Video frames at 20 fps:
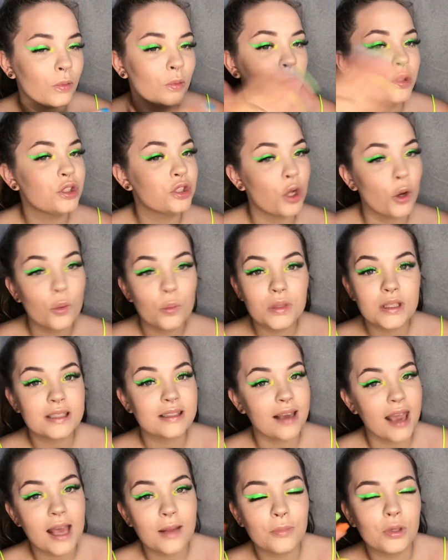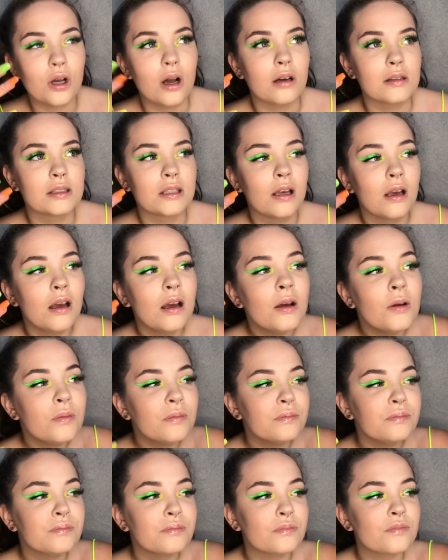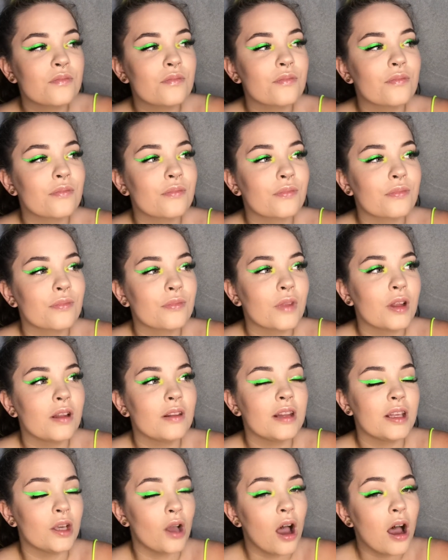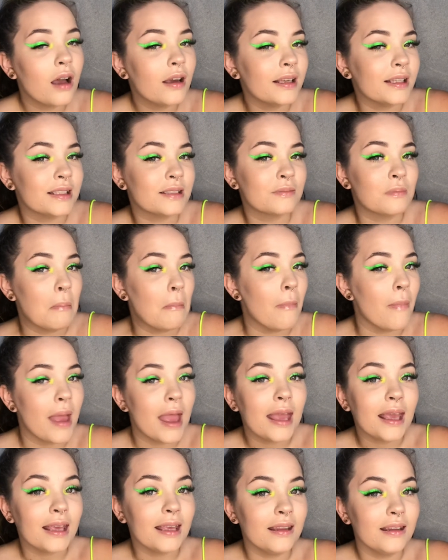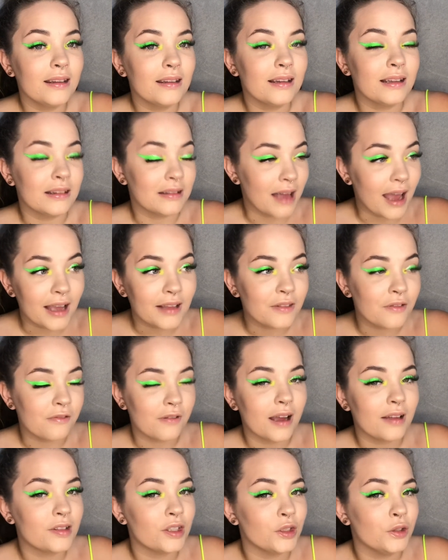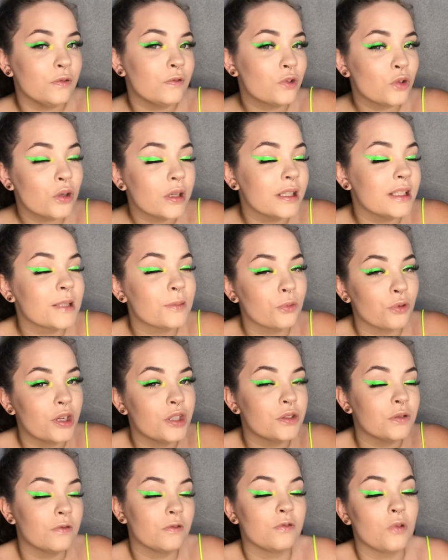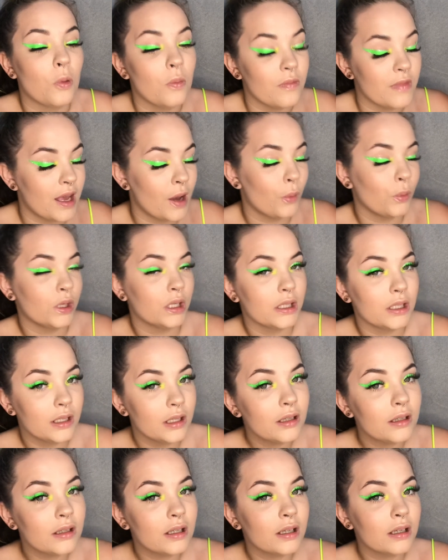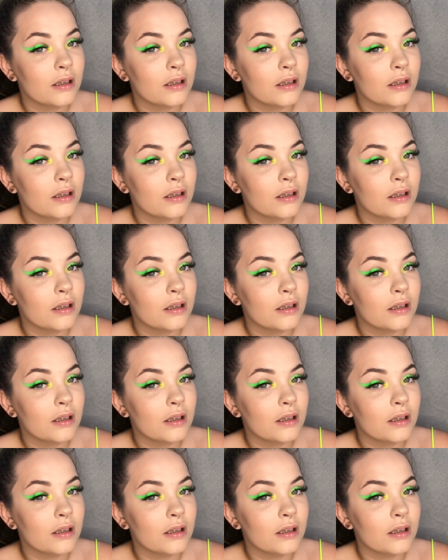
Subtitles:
But don't be scared, because the artist may like the fact that you've took inspiration from their work.